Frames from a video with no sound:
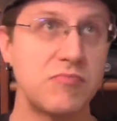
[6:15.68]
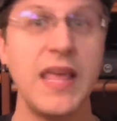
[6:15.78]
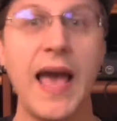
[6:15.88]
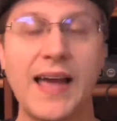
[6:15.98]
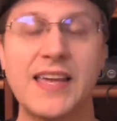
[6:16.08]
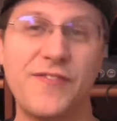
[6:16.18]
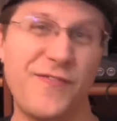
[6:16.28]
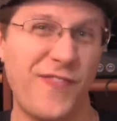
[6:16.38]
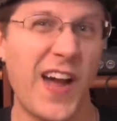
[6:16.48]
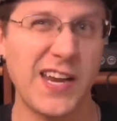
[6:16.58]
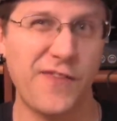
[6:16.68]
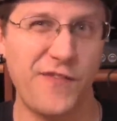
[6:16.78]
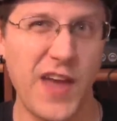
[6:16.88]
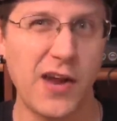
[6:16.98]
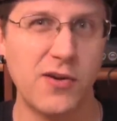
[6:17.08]
Yeah, I can find a
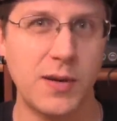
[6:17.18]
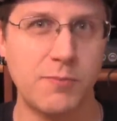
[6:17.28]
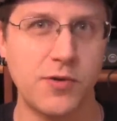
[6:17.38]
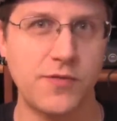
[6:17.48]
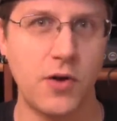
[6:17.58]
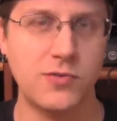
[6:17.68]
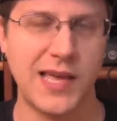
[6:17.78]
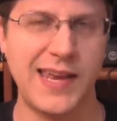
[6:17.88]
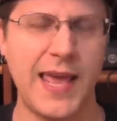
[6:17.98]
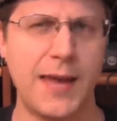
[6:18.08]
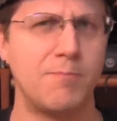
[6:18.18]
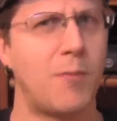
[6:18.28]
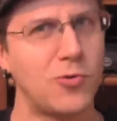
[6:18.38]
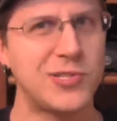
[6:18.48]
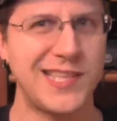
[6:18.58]
fair number of those. And again,
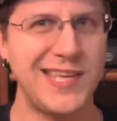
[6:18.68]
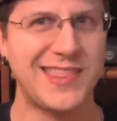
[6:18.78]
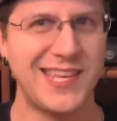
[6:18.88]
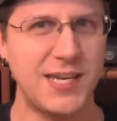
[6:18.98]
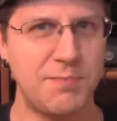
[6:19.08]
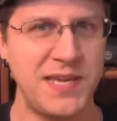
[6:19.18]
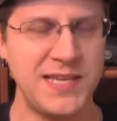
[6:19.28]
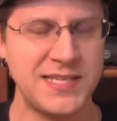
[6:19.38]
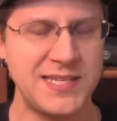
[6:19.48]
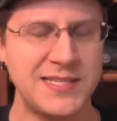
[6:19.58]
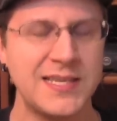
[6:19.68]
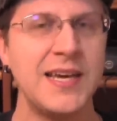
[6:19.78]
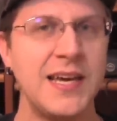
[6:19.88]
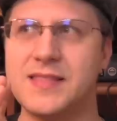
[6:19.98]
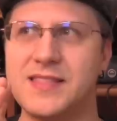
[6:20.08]
mostly think pieces.
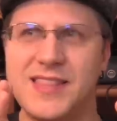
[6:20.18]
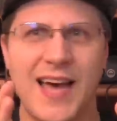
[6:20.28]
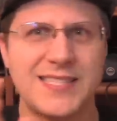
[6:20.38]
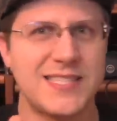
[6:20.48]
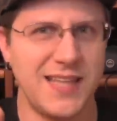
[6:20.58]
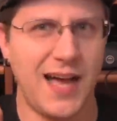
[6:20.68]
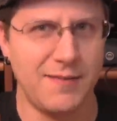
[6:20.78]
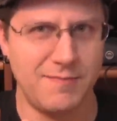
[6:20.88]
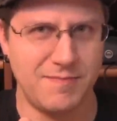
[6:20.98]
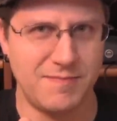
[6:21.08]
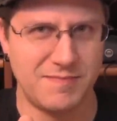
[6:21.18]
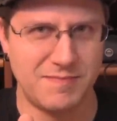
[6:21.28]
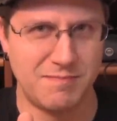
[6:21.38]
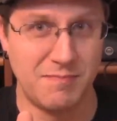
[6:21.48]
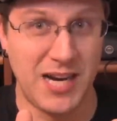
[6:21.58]
That's not
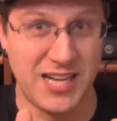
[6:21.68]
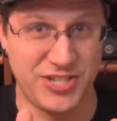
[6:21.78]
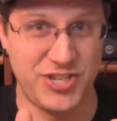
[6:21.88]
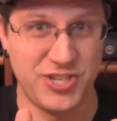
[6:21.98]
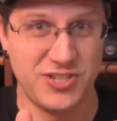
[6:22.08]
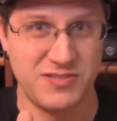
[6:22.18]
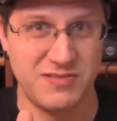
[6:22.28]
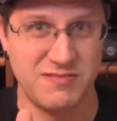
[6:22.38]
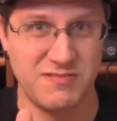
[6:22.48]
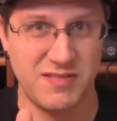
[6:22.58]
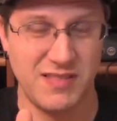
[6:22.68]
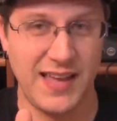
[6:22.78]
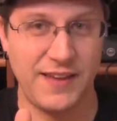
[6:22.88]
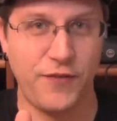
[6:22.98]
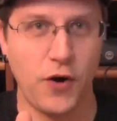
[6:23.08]
much.
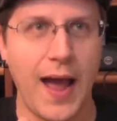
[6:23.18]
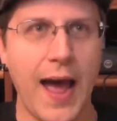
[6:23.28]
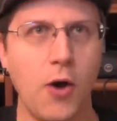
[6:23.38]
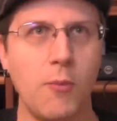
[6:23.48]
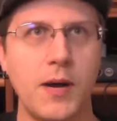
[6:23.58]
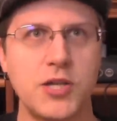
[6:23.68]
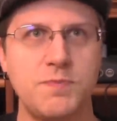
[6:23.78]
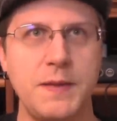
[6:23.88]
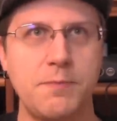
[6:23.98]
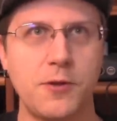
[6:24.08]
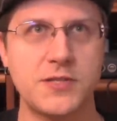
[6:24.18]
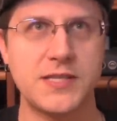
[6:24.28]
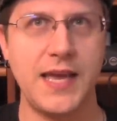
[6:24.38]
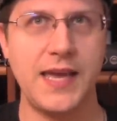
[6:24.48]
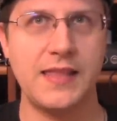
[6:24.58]
Like, for how much people are
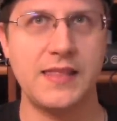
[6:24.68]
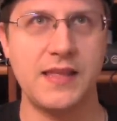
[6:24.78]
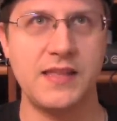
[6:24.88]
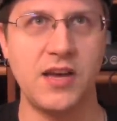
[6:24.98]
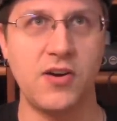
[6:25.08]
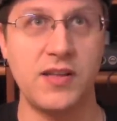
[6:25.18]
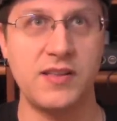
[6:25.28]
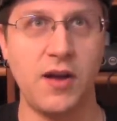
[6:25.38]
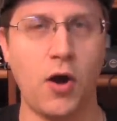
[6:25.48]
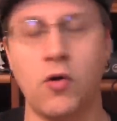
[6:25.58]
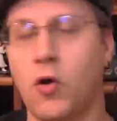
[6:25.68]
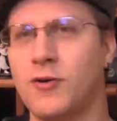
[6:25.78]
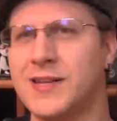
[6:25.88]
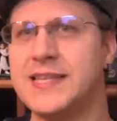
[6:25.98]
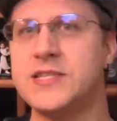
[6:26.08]
saying that, you know,
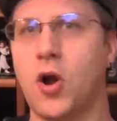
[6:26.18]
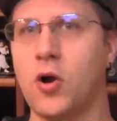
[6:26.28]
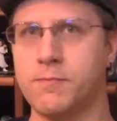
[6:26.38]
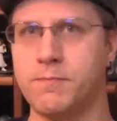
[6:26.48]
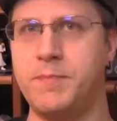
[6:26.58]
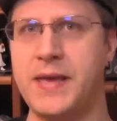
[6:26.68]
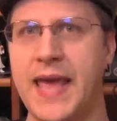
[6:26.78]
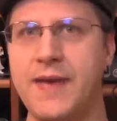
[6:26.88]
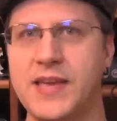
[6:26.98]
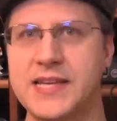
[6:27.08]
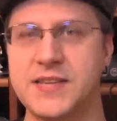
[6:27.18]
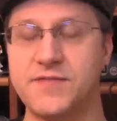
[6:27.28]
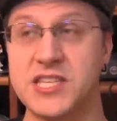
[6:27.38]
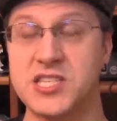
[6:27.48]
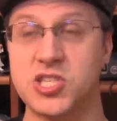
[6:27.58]
or at least are behaving as
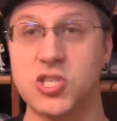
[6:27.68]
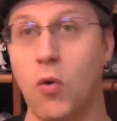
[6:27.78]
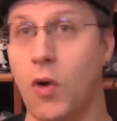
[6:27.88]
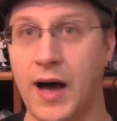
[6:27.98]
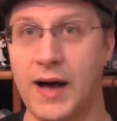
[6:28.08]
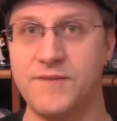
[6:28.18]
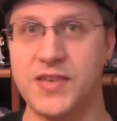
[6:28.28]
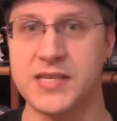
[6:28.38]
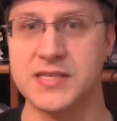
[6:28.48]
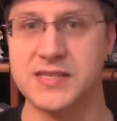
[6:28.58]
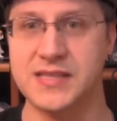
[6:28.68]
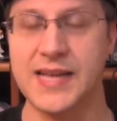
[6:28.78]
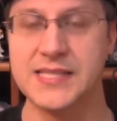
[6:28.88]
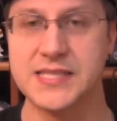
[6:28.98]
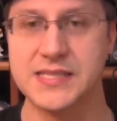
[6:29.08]
if this is so obvious,
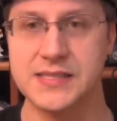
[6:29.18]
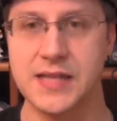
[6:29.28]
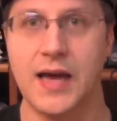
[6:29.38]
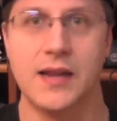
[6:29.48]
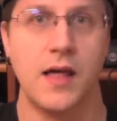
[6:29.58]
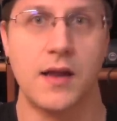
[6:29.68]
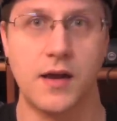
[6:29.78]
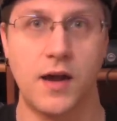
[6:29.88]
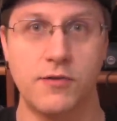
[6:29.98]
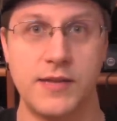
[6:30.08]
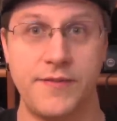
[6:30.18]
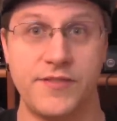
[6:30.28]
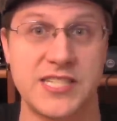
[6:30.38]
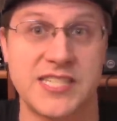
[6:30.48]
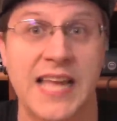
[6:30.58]
that's not a lot of concrete
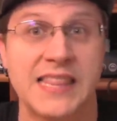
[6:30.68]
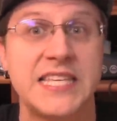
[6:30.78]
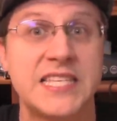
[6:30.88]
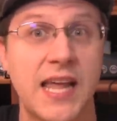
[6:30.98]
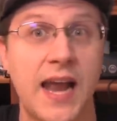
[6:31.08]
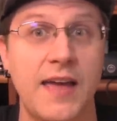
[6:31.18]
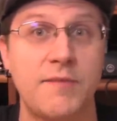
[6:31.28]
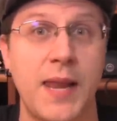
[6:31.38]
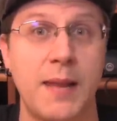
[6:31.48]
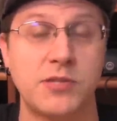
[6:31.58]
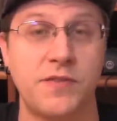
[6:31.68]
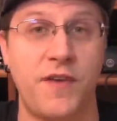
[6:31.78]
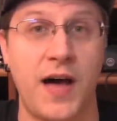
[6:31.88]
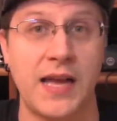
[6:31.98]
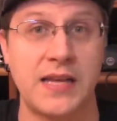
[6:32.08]
evidence, at least that I have been able to
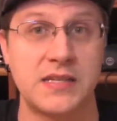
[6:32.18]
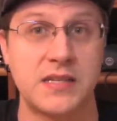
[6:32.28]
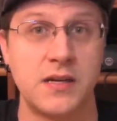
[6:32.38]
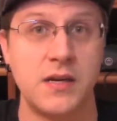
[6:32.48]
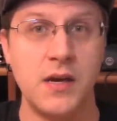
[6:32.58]
find.